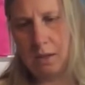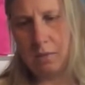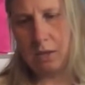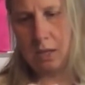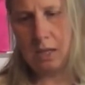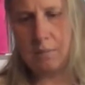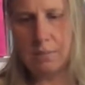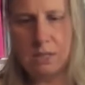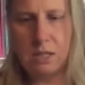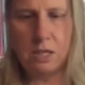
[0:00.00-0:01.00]
to keep
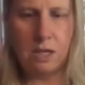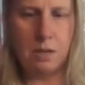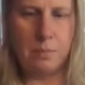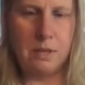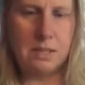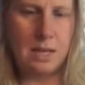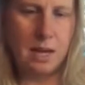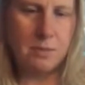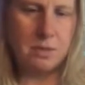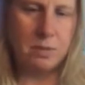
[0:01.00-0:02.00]
my zinnia up on
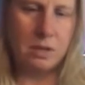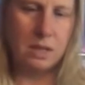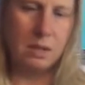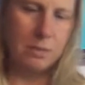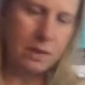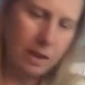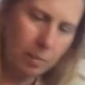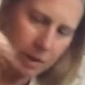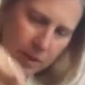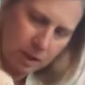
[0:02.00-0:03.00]
top, so I'm going to keep that there,
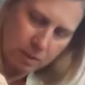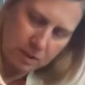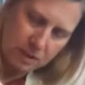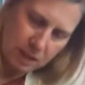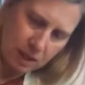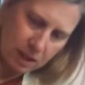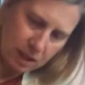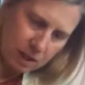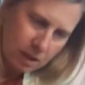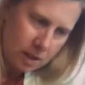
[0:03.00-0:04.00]
but I think I'm going to sneak
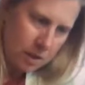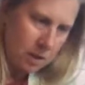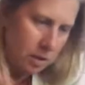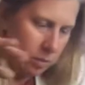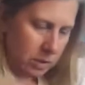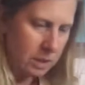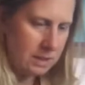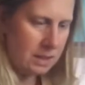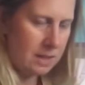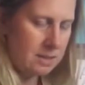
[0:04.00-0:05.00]
one of these
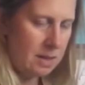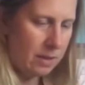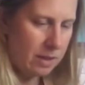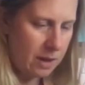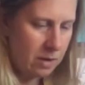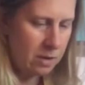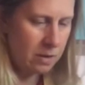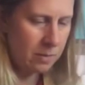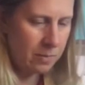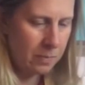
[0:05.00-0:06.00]
guys down there.
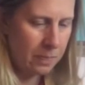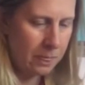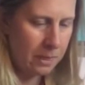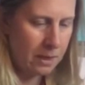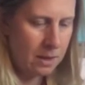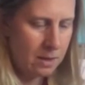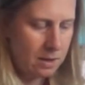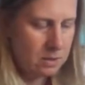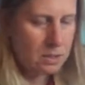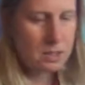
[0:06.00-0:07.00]

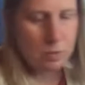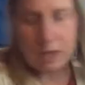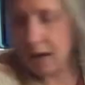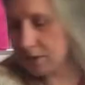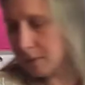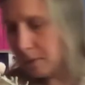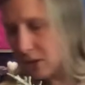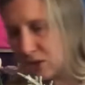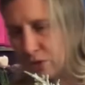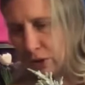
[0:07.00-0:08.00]
So this is where you have to maybe
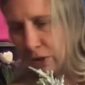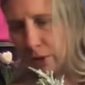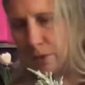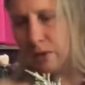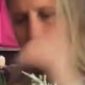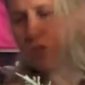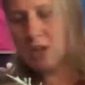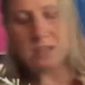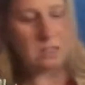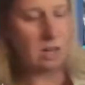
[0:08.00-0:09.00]
just do a little bit of
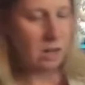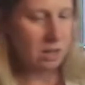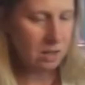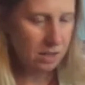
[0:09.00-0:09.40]
adjusting